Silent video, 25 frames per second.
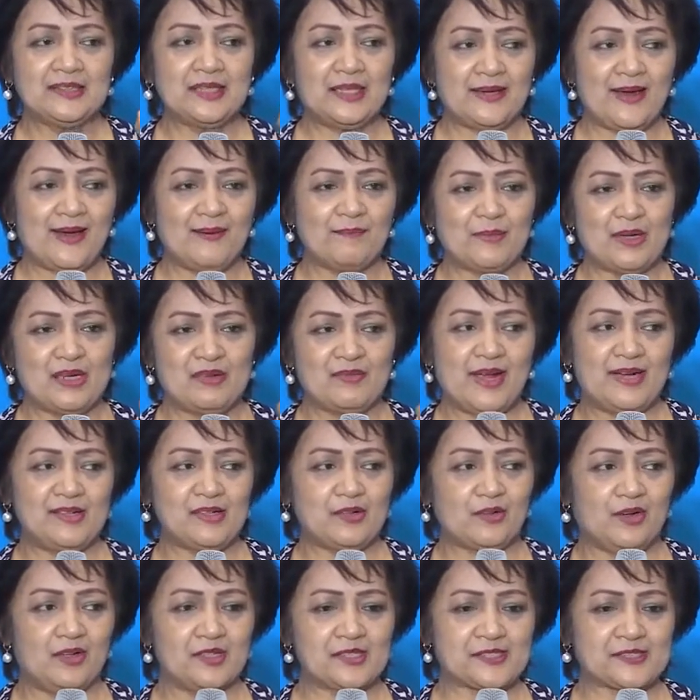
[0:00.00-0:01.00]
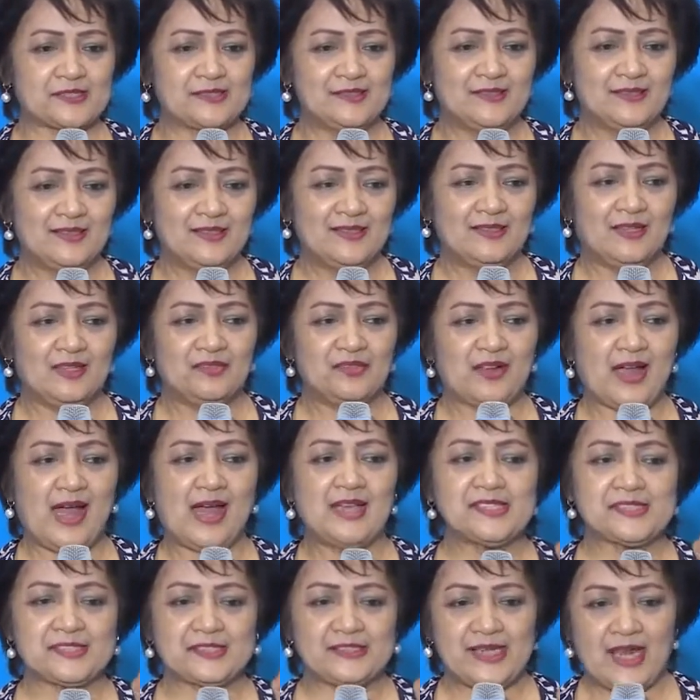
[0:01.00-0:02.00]
the number one cause of
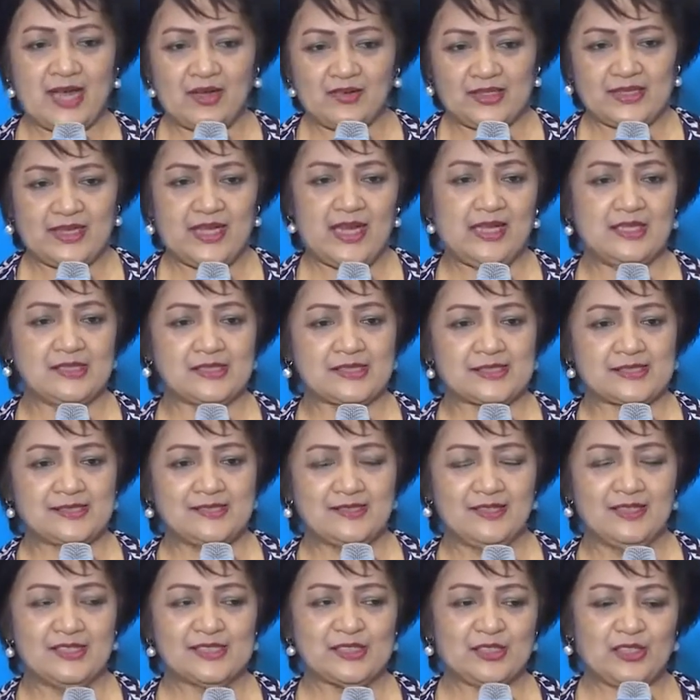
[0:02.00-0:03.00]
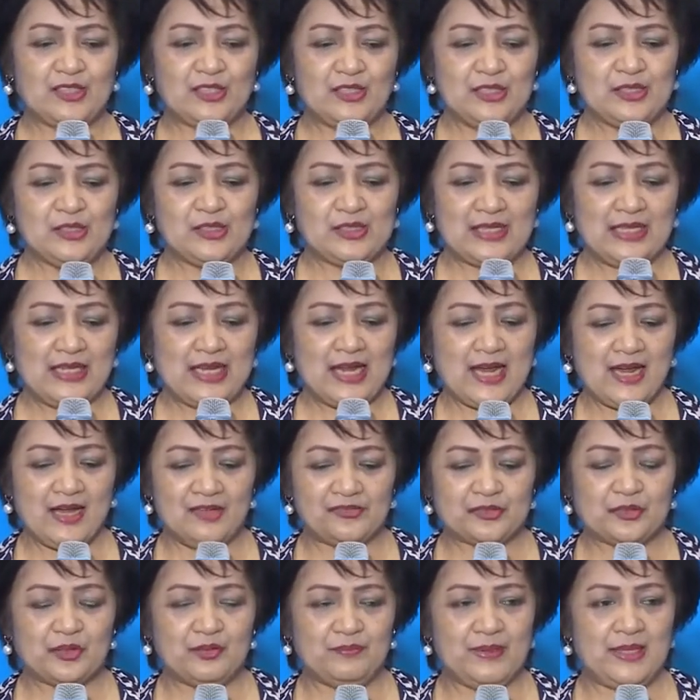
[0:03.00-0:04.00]
cancer nowadays. So, you really
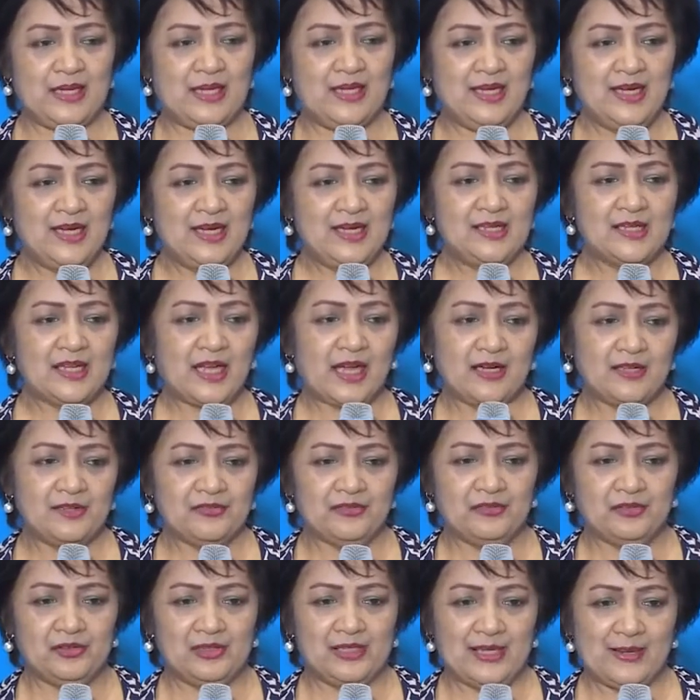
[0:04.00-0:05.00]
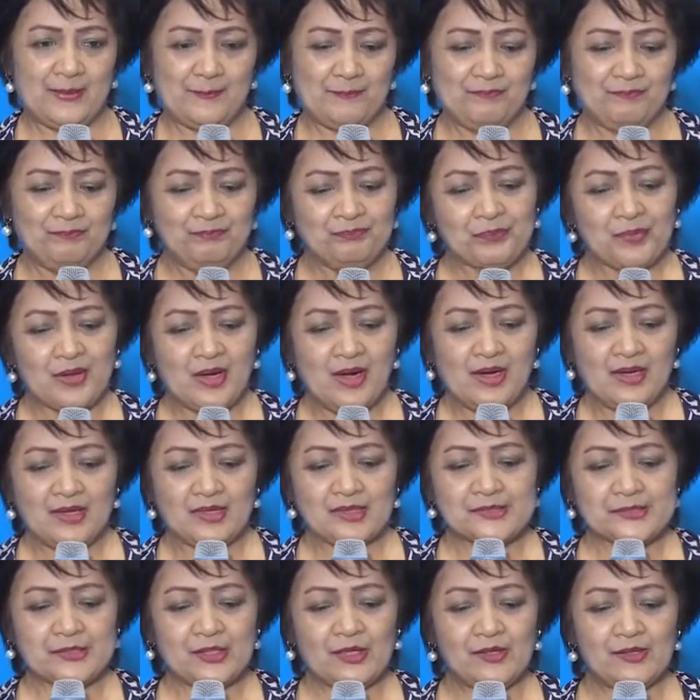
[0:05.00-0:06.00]
have to be careful.
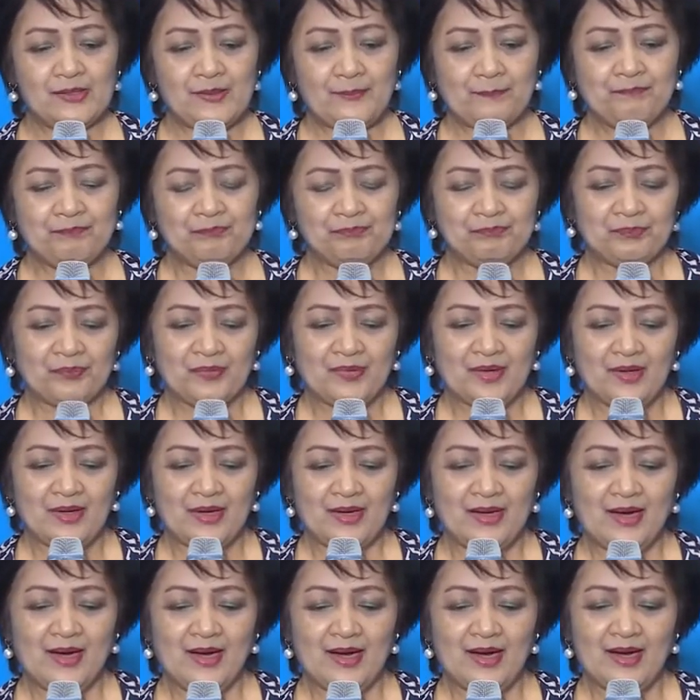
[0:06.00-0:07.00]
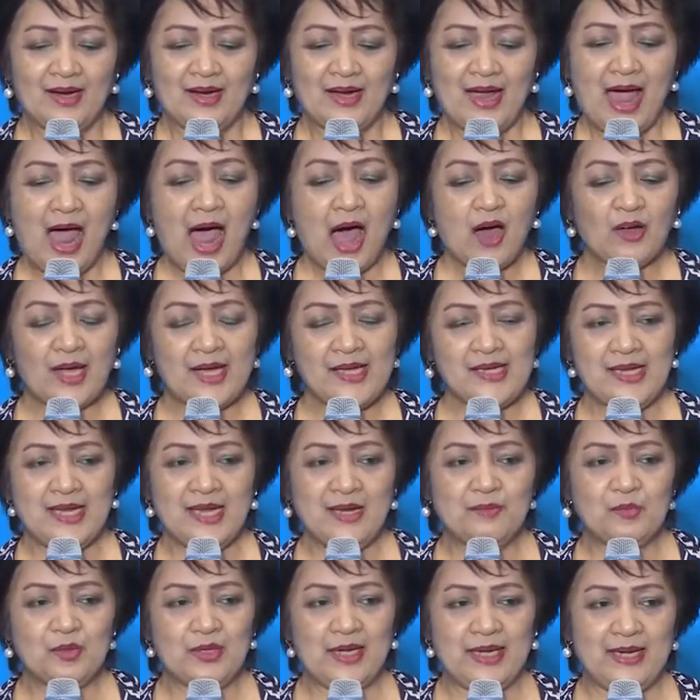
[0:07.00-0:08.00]
So, how can
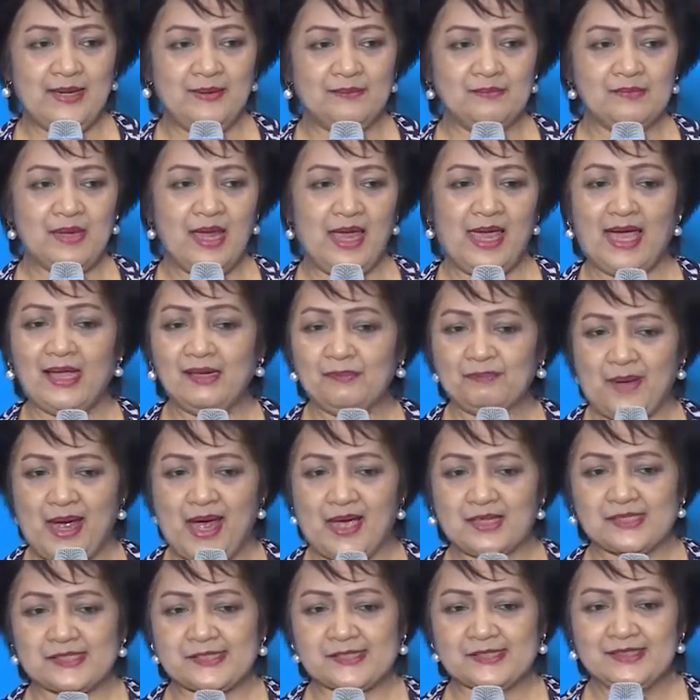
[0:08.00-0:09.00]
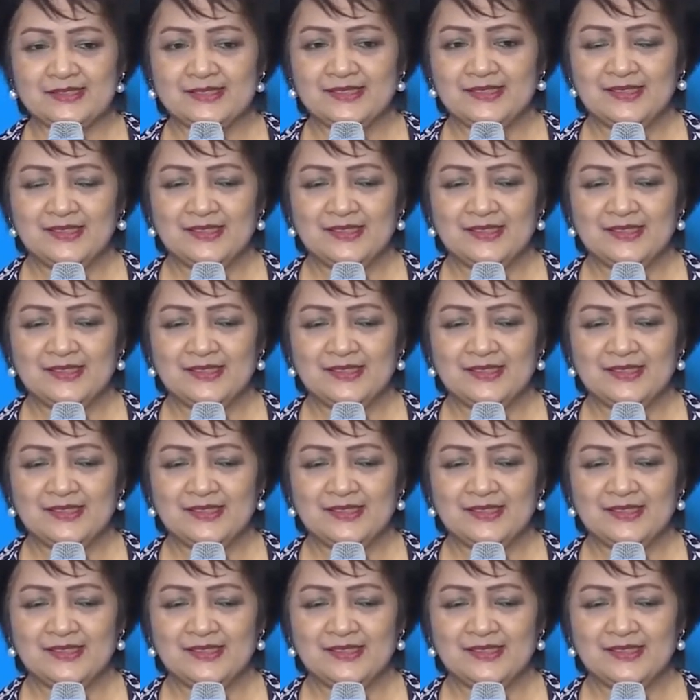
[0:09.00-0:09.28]
Hemohim help us?